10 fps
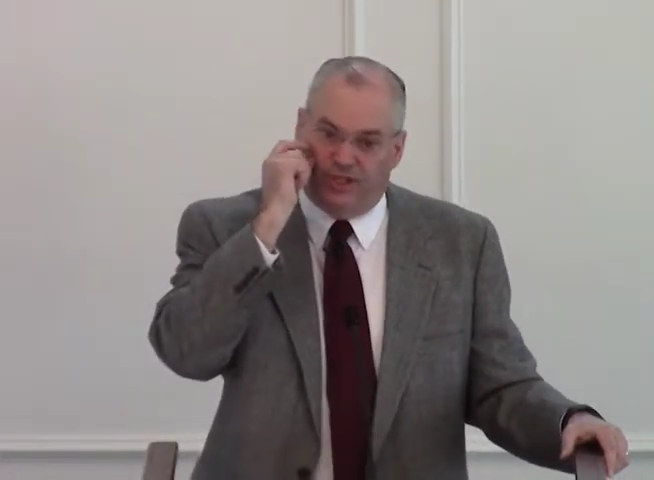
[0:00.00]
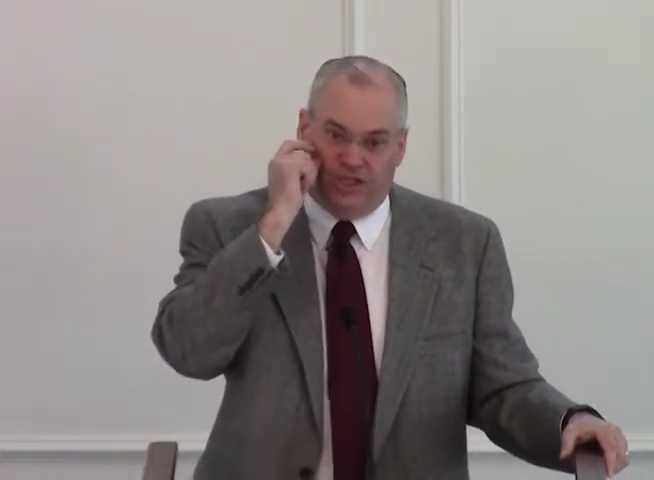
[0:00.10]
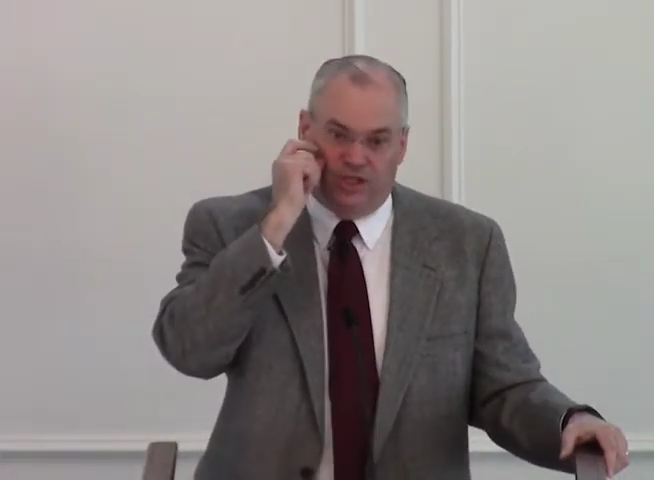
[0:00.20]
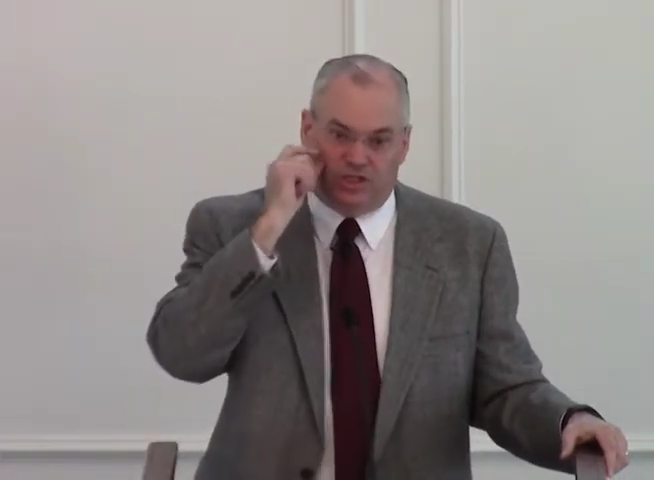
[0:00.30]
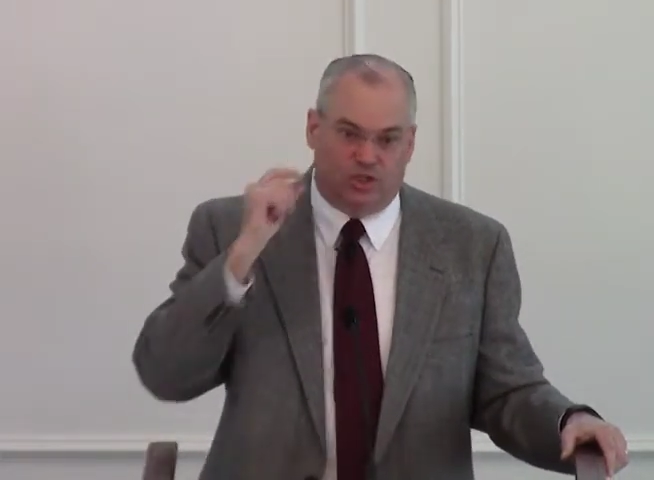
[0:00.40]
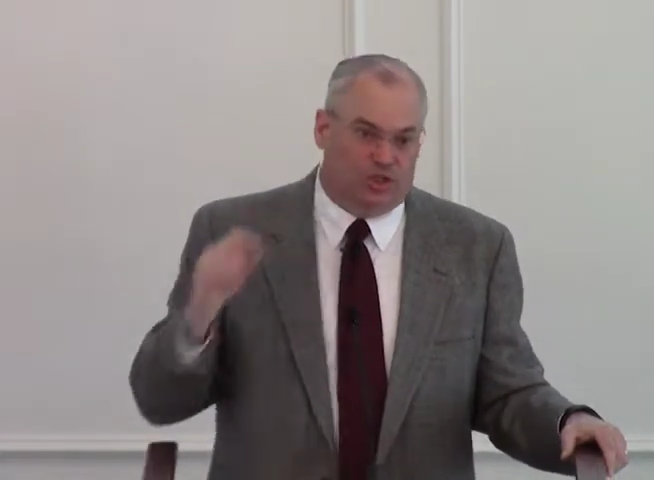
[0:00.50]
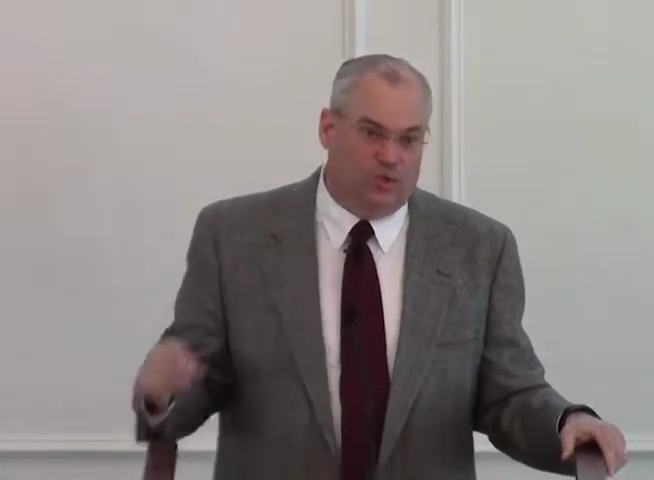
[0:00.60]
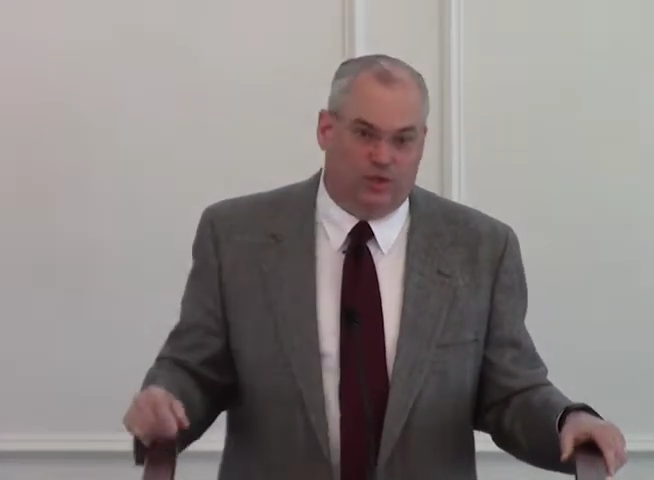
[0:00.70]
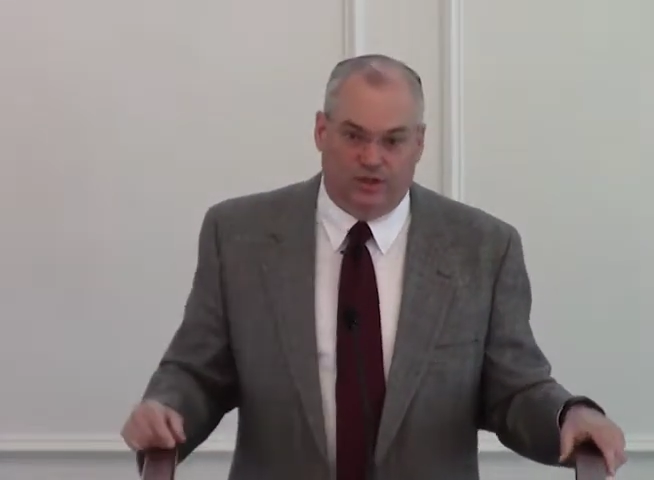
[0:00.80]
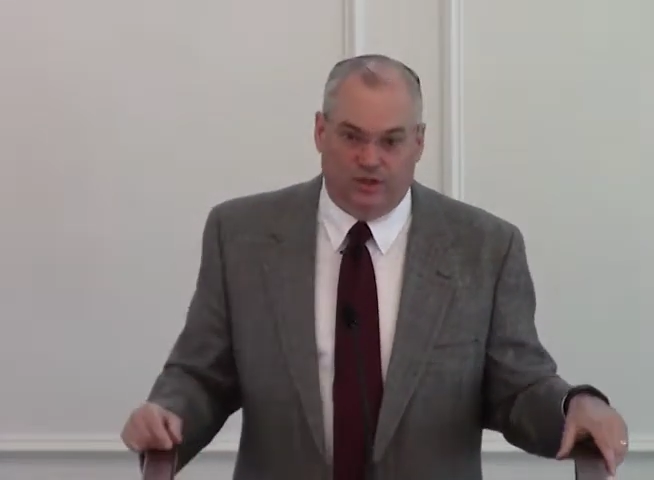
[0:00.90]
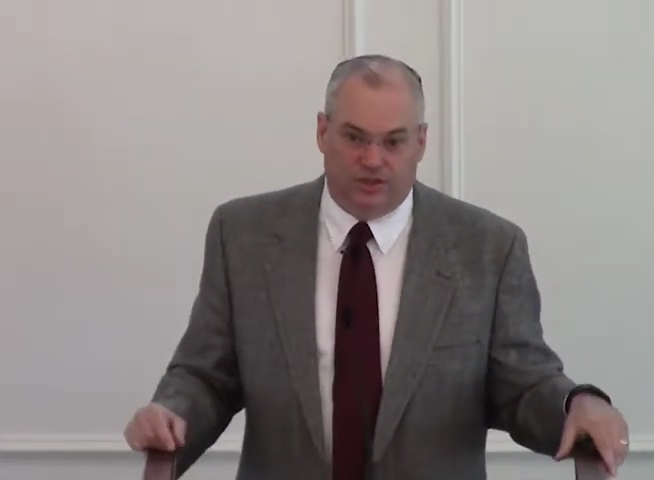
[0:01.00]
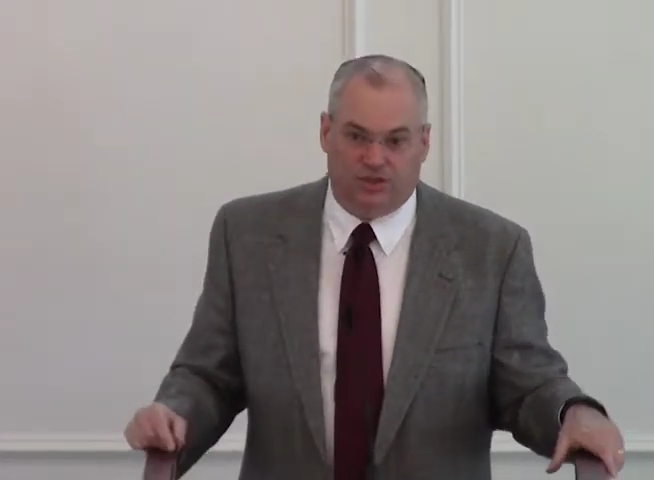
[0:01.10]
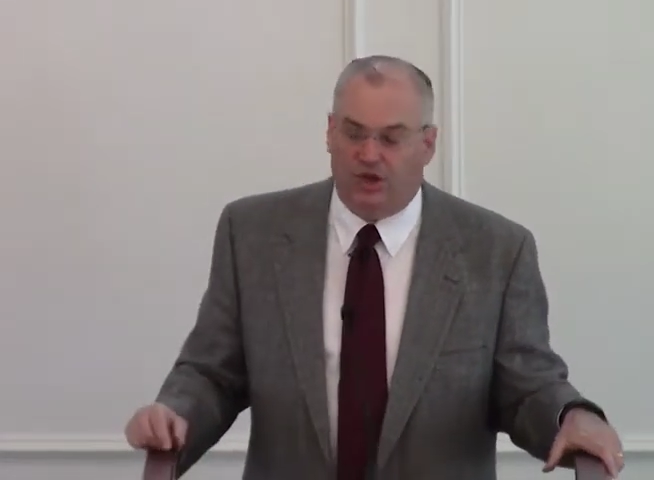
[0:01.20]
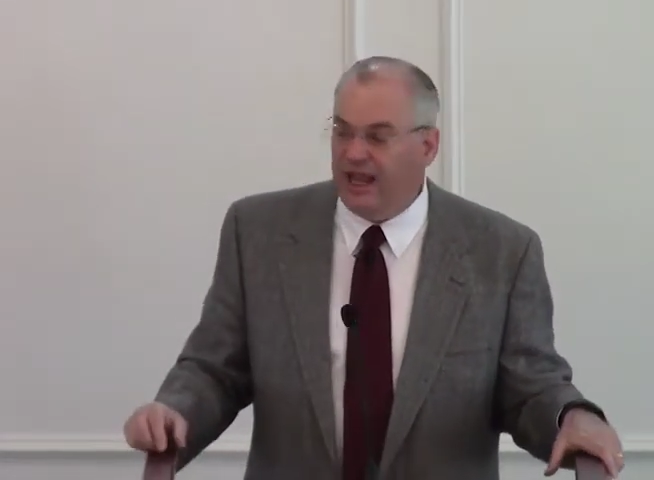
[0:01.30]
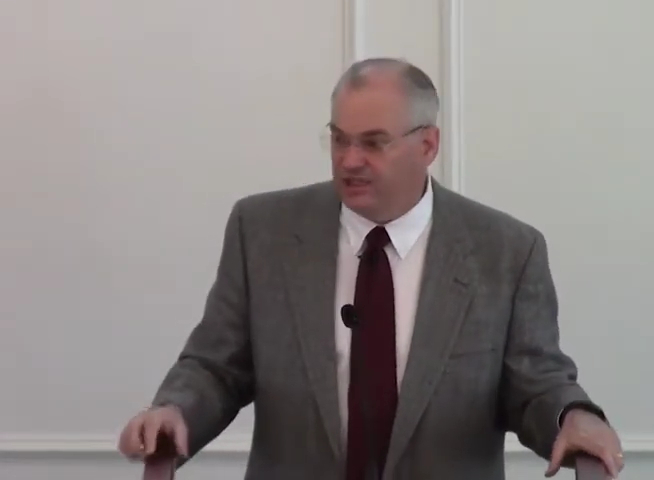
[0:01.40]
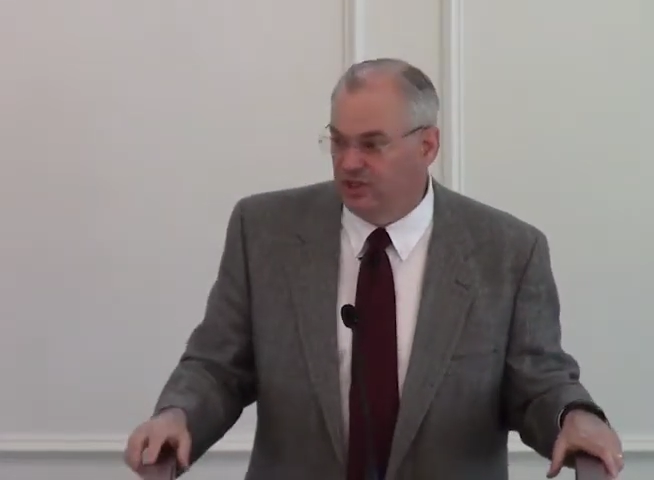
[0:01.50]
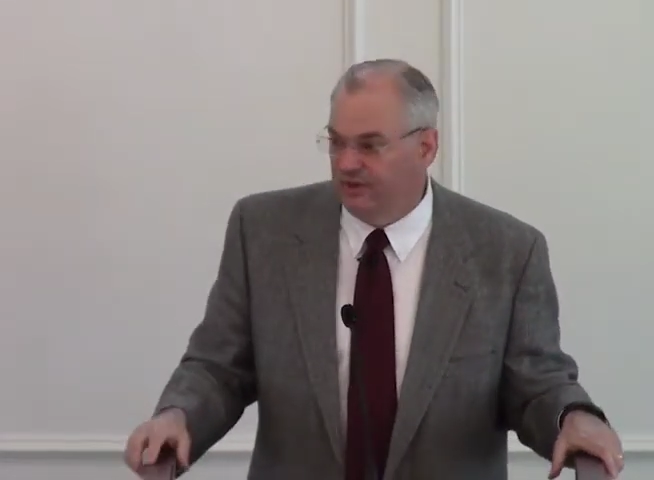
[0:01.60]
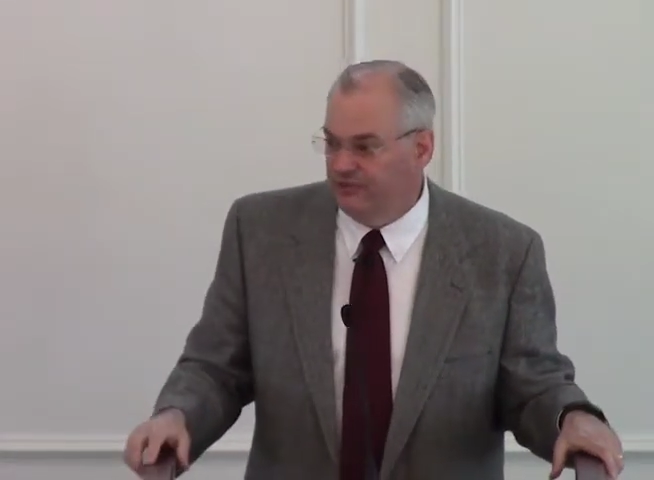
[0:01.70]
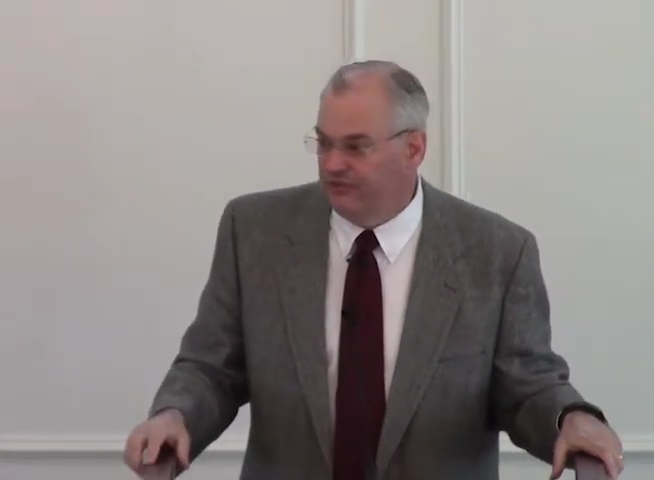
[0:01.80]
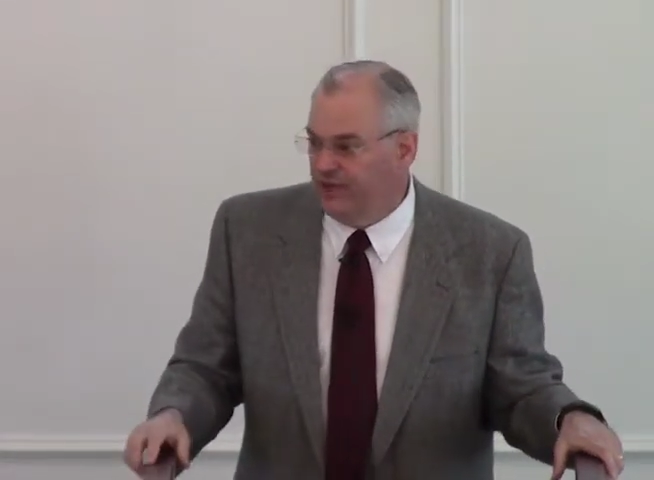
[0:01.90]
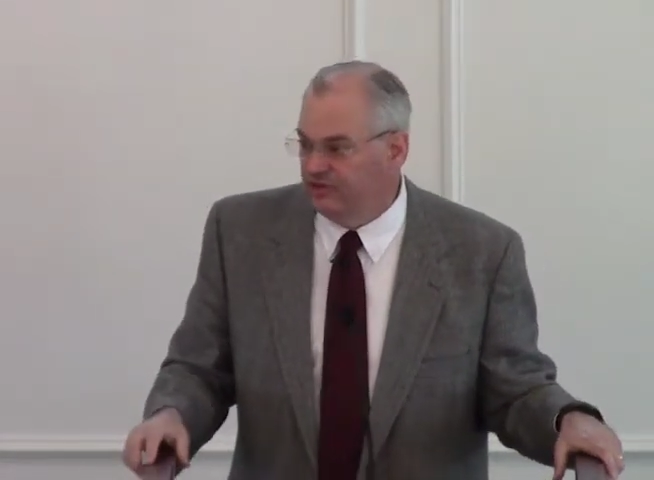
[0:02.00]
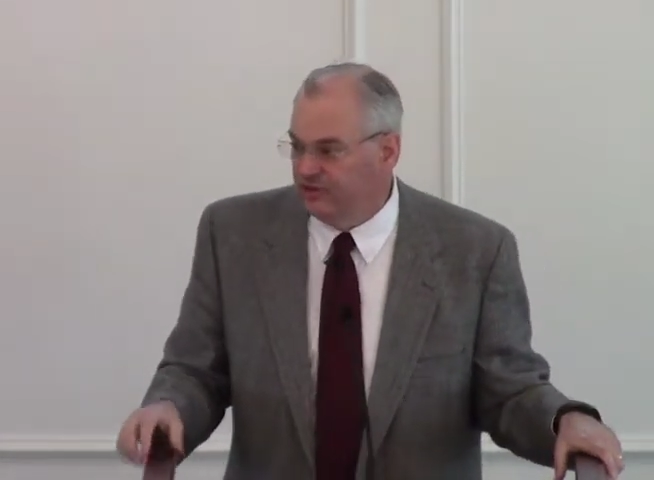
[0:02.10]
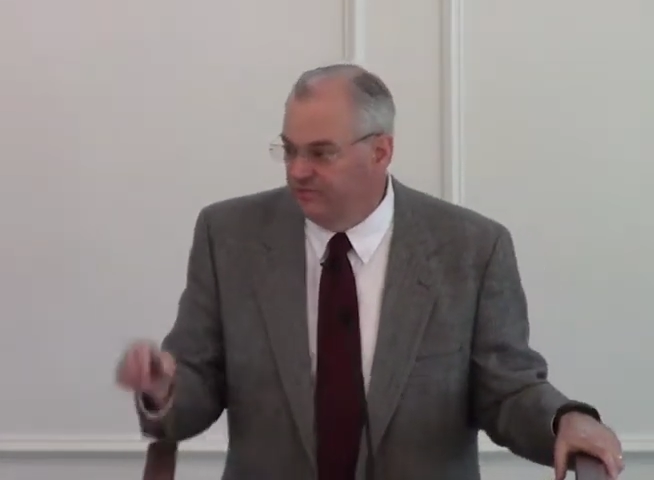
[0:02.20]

1.25 inch scratch on my face,